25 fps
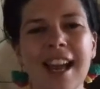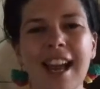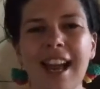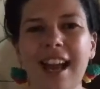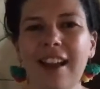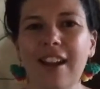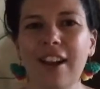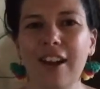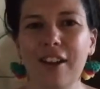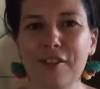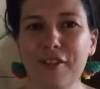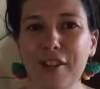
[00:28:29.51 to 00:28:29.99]

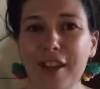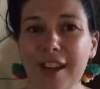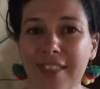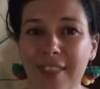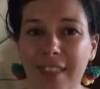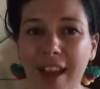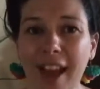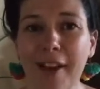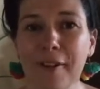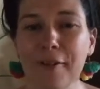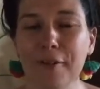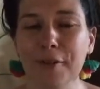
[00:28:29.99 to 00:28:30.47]
and I find
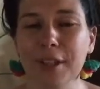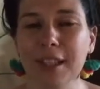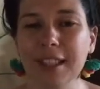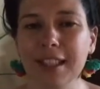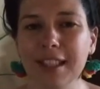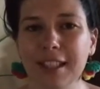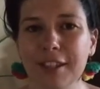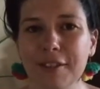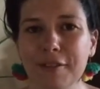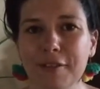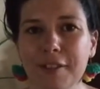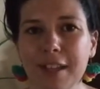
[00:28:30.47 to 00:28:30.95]
that
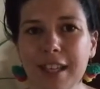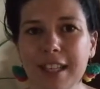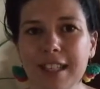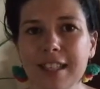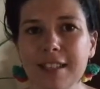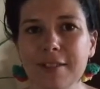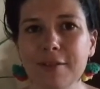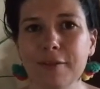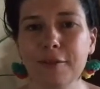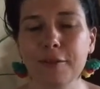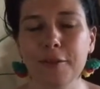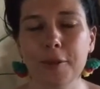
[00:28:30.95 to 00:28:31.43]
really
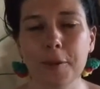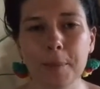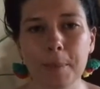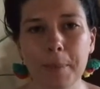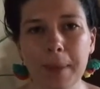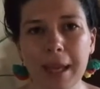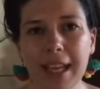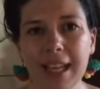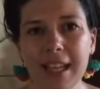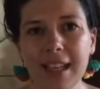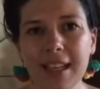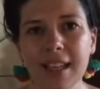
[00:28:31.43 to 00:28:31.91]
effective for
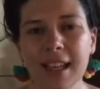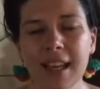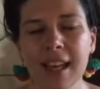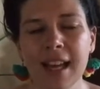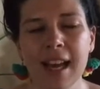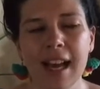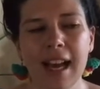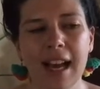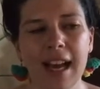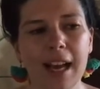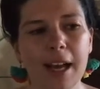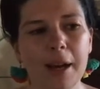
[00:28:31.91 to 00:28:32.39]
me.
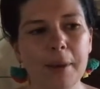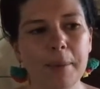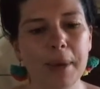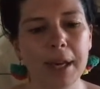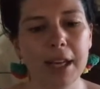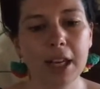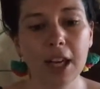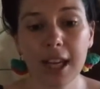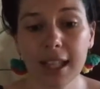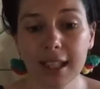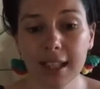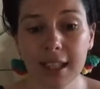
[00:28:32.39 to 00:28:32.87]

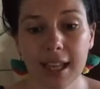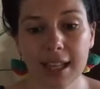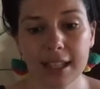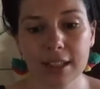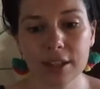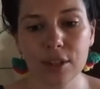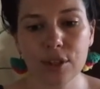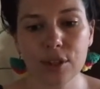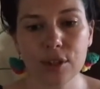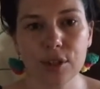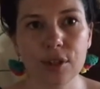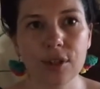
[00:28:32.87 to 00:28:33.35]
And I like
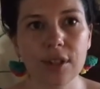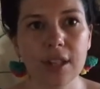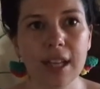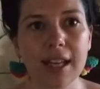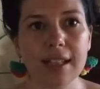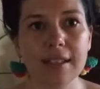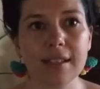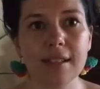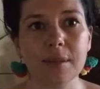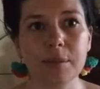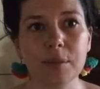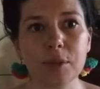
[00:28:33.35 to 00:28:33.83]
to do
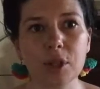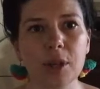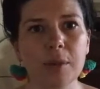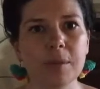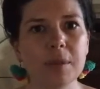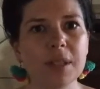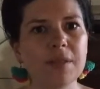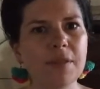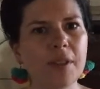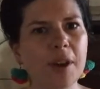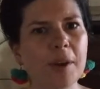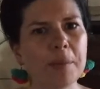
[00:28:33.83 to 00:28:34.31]
that
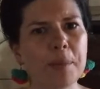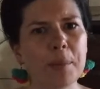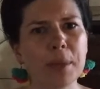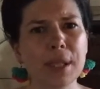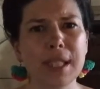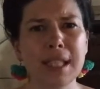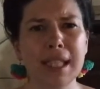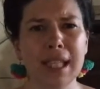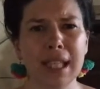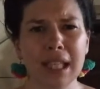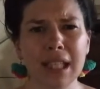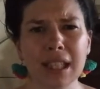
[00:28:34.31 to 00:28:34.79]
sometimes if I'm
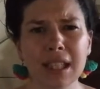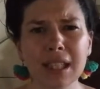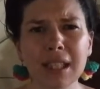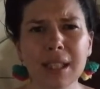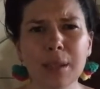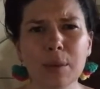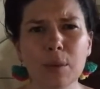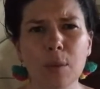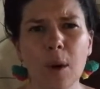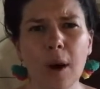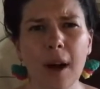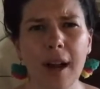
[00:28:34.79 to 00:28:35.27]

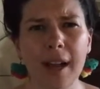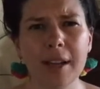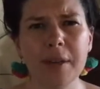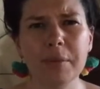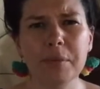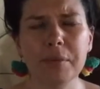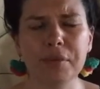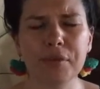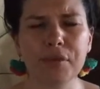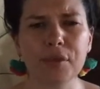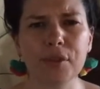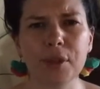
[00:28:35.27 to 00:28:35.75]
particularly
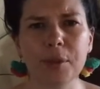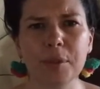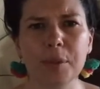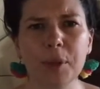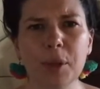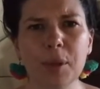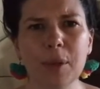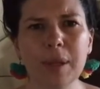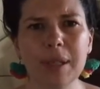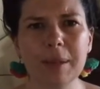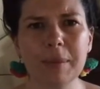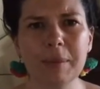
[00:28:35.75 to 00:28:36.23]
wired before I'm
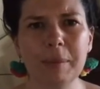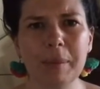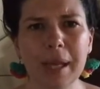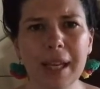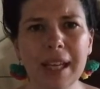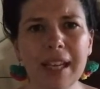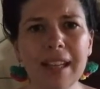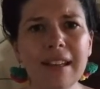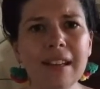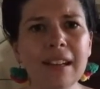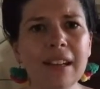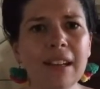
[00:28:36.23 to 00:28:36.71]
going to
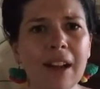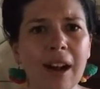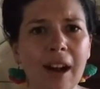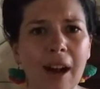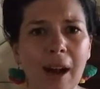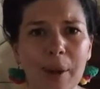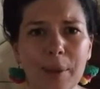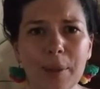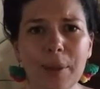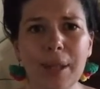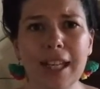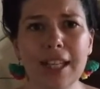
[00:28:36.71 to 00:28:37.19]
bed.
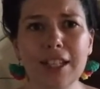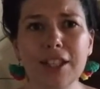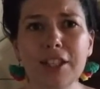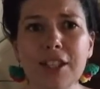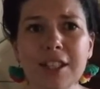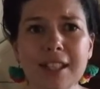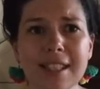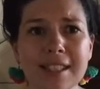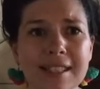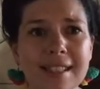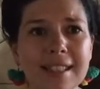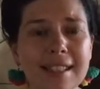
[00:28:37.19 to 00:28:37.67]
I will
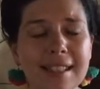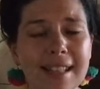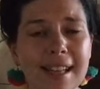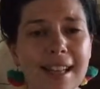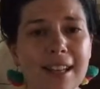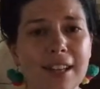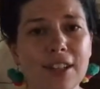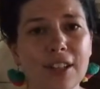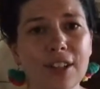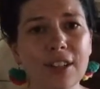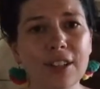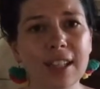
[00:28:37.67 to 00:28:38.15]
actually sit
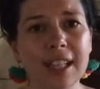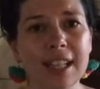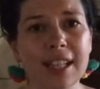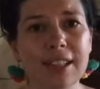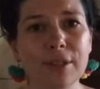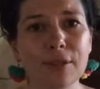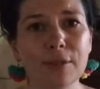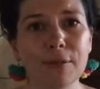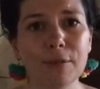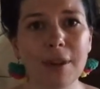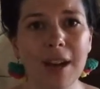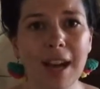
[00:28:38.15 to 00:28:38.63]
down and I'll
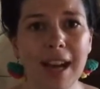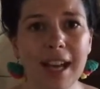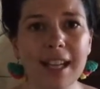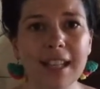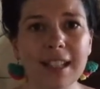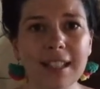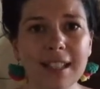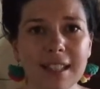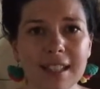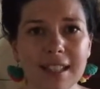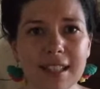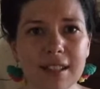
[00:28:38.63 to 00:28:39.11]
either write
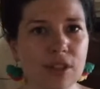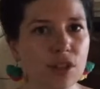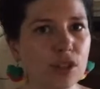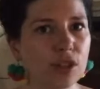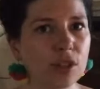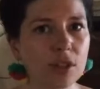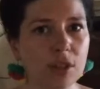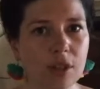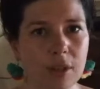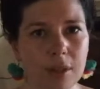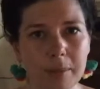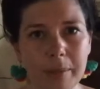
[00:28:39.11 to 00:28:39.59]
a list
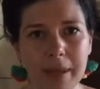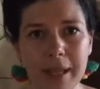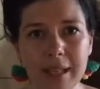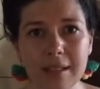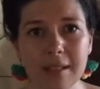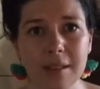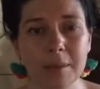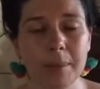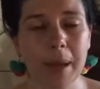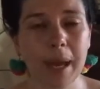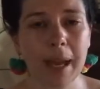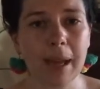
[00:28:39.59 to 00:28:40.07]
just on a
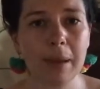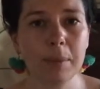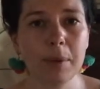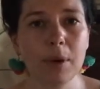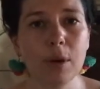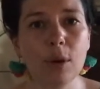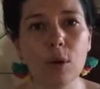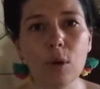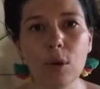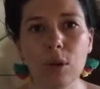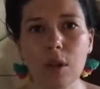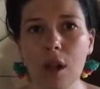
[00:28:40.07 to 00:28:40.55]
piece of paper,
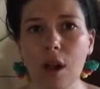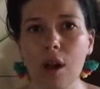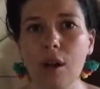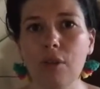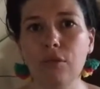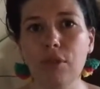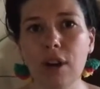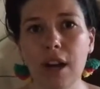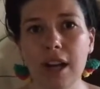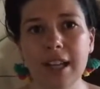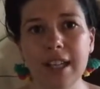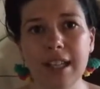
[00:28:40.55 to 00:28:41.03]
or I'll
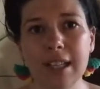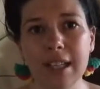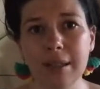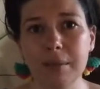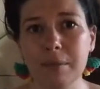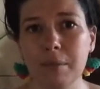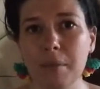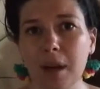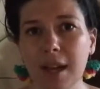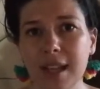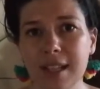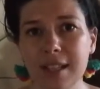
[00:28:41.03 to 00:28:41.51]
write it
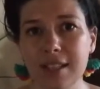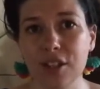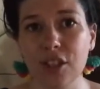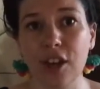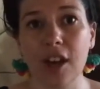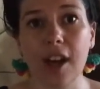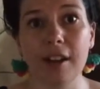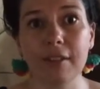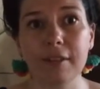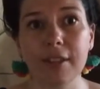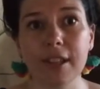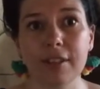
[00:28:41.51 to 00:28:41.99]
in my
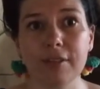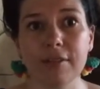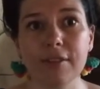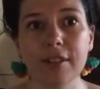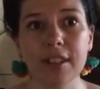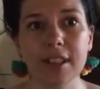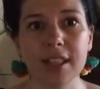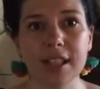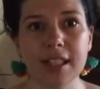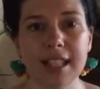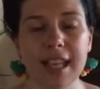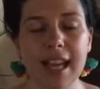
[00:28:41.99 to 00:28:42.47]
diary for
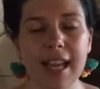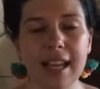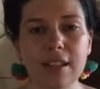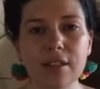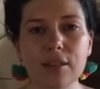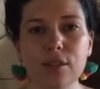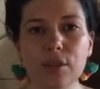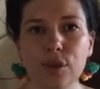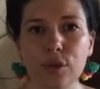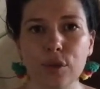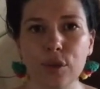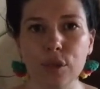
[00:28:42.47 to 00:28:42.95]
the day.
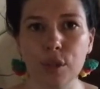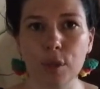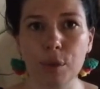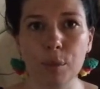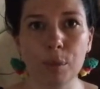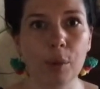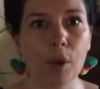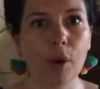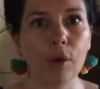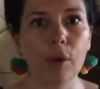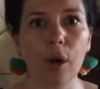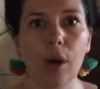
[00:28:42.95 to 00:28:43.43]
So
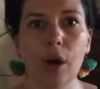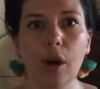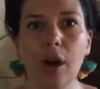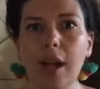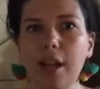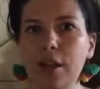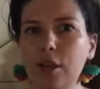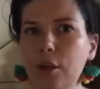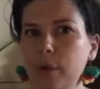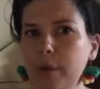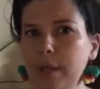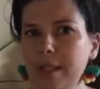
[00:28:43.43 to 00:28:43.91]
tomorrow
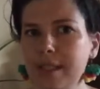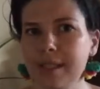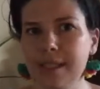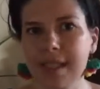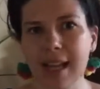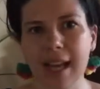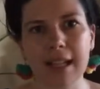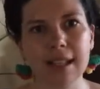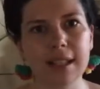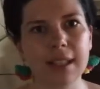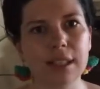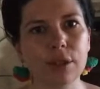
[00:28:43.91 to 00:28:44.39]
I know
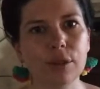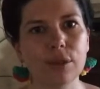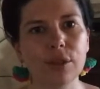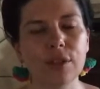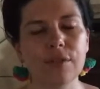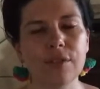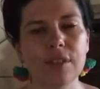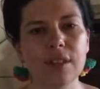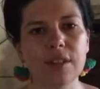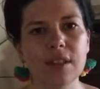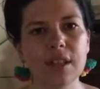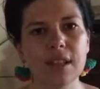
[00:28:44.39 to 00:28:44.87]
exactly all
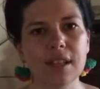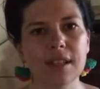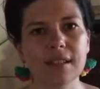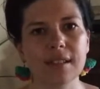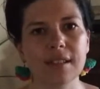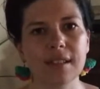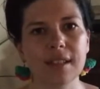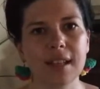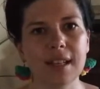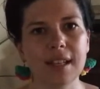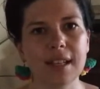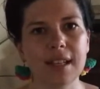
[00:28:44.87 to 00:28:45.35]
of the things
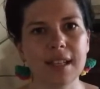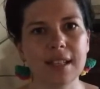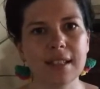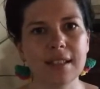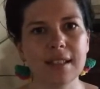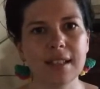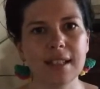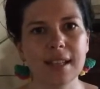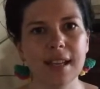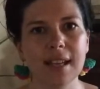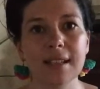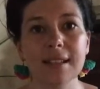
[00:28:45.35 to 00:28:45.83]
that I need
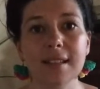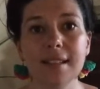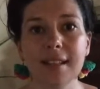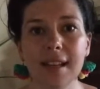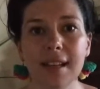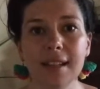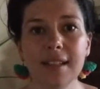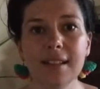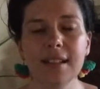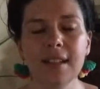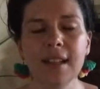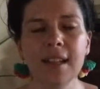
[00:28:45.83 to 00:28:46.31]
to get
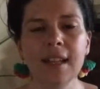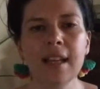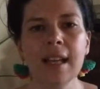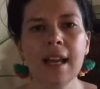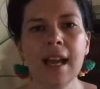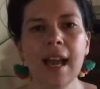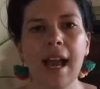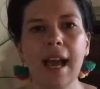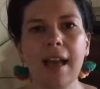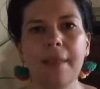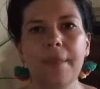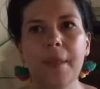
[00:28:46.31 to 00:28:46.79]
done,
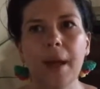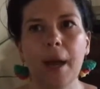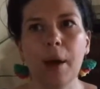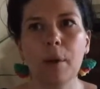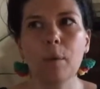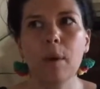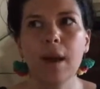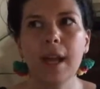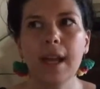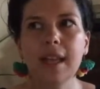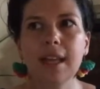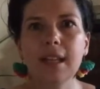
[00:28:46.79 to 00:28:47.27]
and that
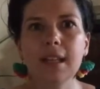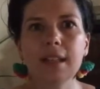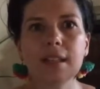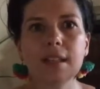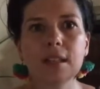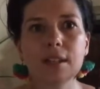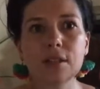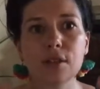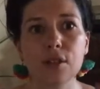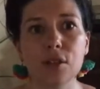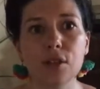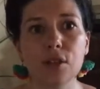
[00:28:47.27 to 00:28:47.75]
way it
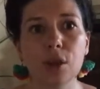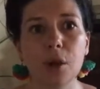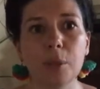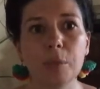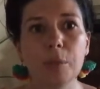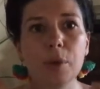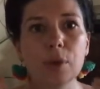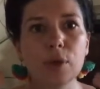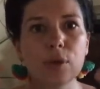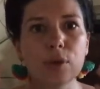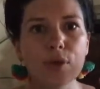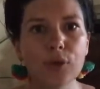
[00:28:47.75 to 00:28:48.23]
can
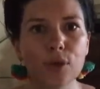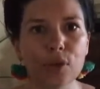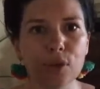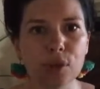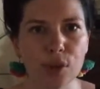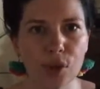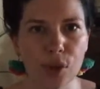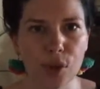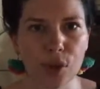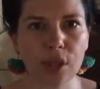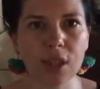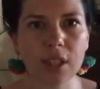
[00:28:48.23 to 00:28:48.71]
stop those
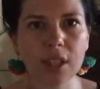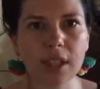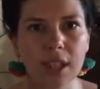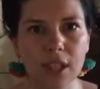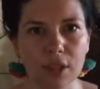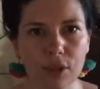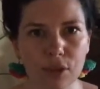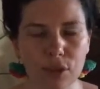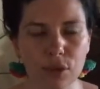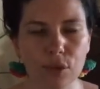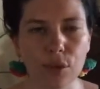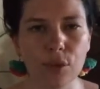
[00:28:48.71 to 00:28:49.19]
circling
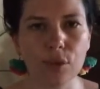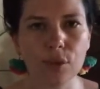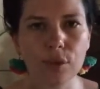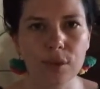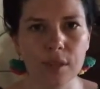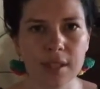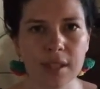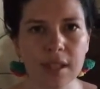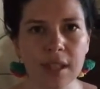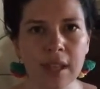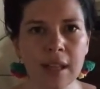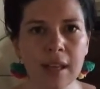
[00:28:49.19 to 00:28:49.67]

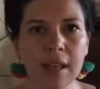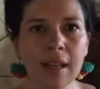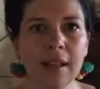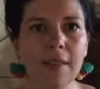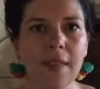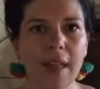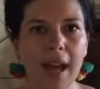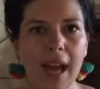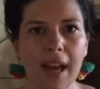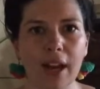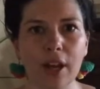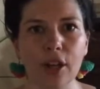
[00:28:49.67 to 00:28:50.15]
thoughts
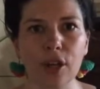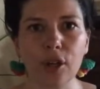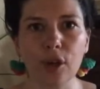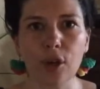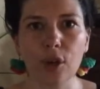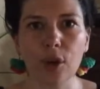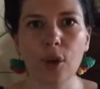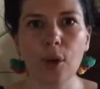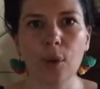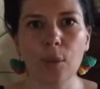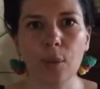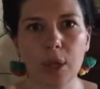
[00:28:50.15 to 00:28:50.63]
that
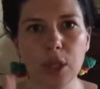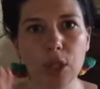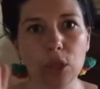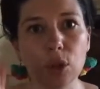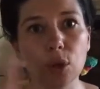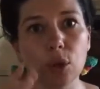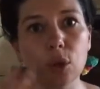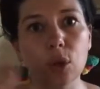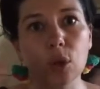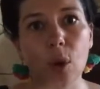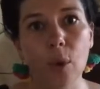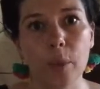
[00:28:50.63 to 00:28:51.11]
occur when
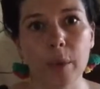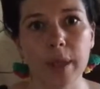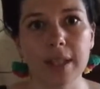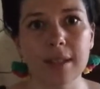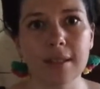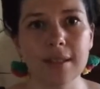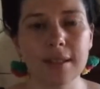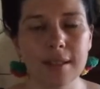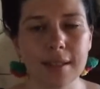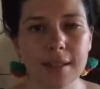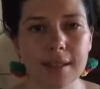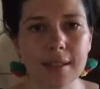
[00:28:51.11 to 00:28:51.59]
you're going
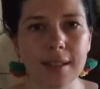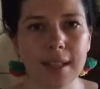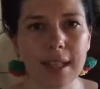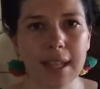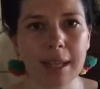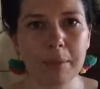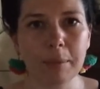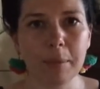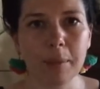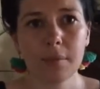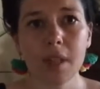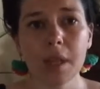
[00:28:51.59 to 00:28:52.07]
to
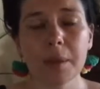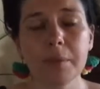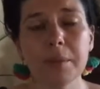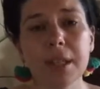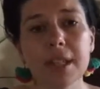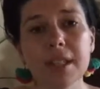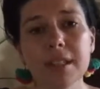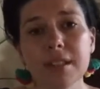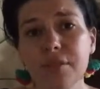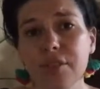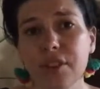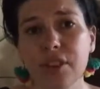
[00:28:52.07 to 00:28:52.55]
sleep.
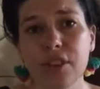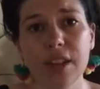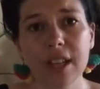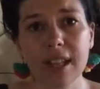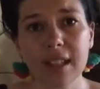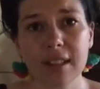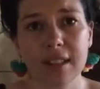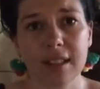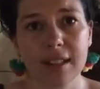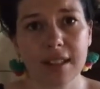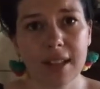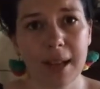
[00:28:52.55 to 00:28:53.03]
Because if you're
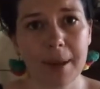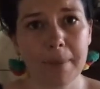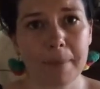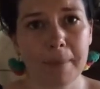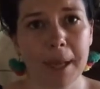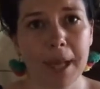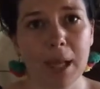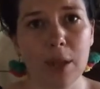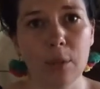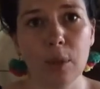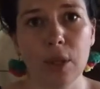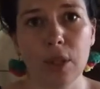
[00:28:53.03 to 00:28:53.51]
anything like
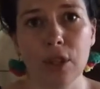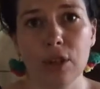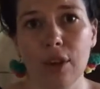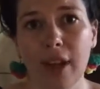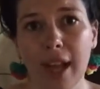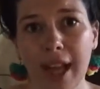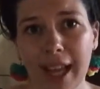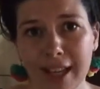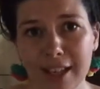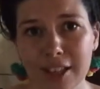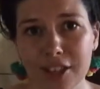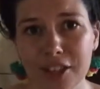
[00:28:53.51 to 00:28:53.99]
me, when you're
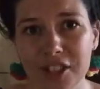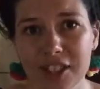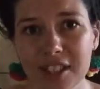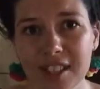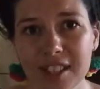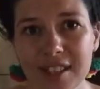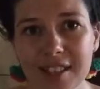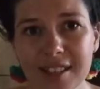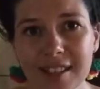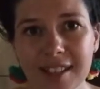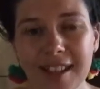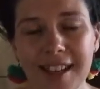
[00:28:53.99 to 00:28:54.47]

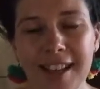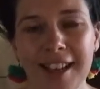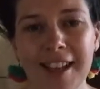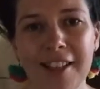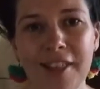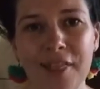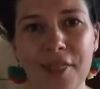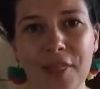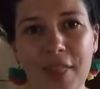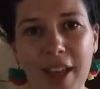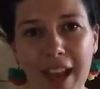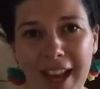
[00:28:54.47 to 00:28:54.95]
anxious,
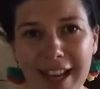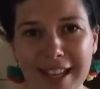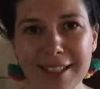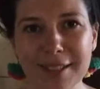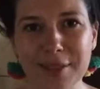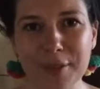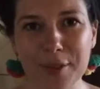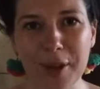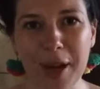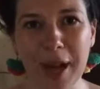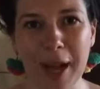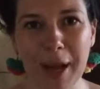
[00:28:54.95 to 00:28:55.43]
that
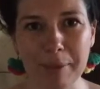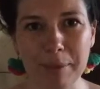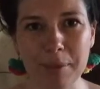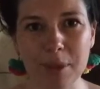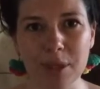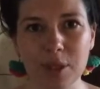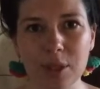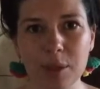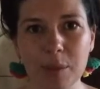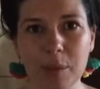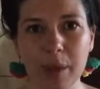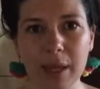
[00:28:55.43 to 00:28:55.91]
is what
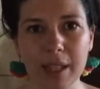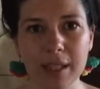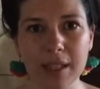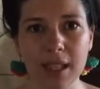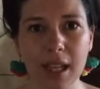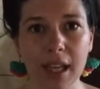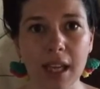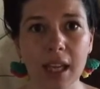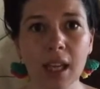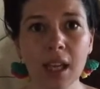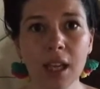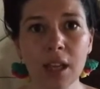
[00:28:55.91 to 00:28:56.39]
happens. Your brain's
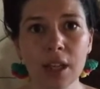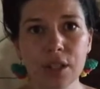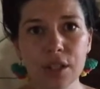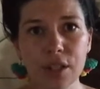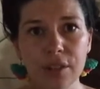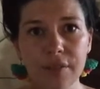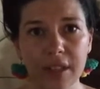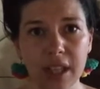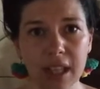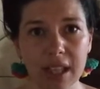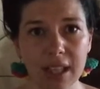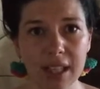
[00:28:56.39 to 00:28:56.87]
like,
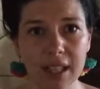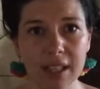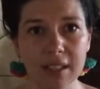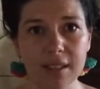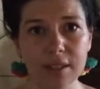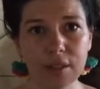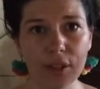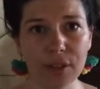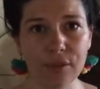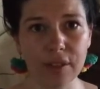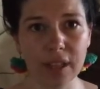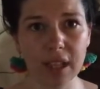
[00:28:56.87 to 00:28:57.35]
don't forget this,
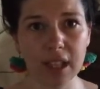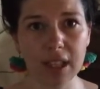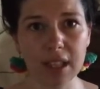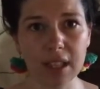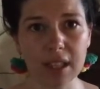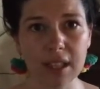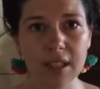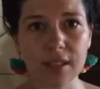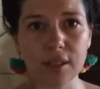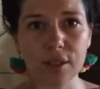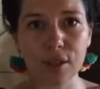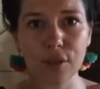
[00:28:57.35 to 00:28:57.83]
don't forget
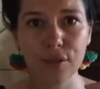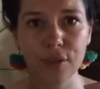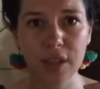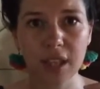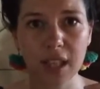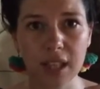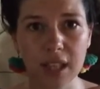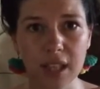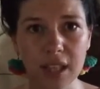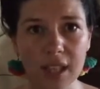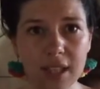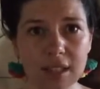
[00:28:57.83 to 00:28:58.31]
this, don't
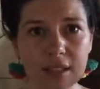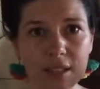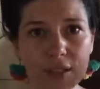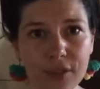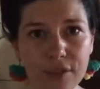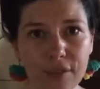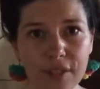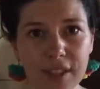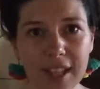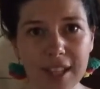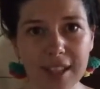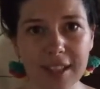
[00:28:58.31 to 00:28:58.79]
forget this,
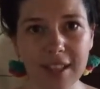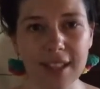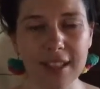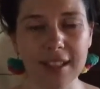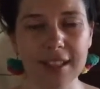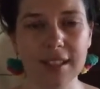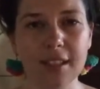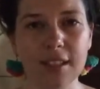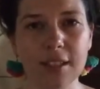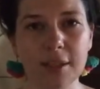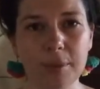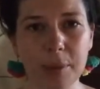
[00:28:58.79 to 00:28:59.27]
don't forget
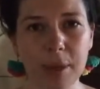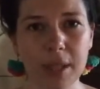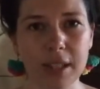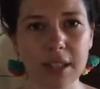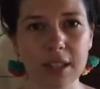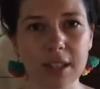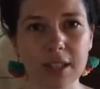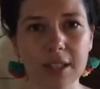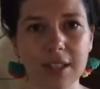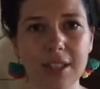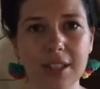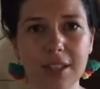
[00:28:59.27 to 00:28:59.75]
this. And
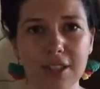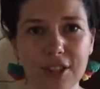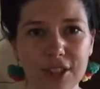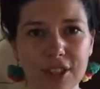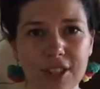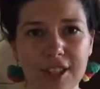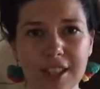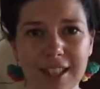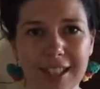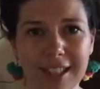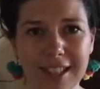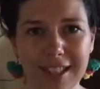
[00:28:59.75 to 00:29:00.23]
you're
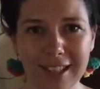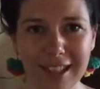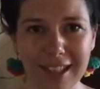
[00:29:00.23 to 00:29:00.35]
just sitting